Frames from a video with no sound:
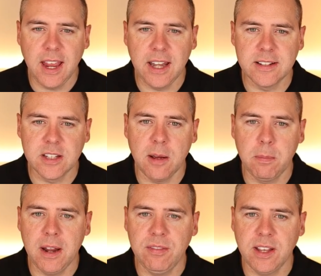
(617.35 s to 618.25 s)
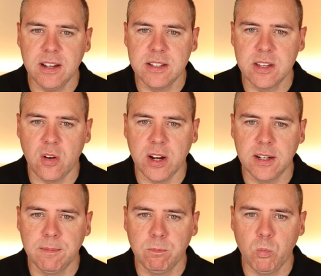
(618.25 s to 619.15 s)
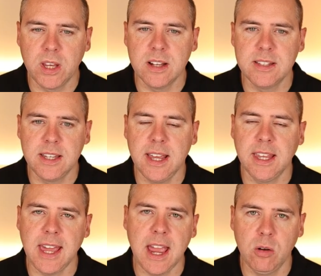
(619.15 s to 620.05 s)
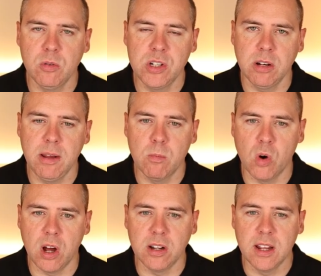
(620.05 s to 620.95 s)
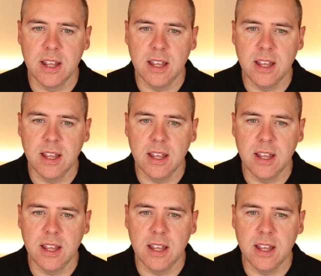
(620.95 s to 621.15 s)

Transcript: In the top left hand side, we can see a count showing one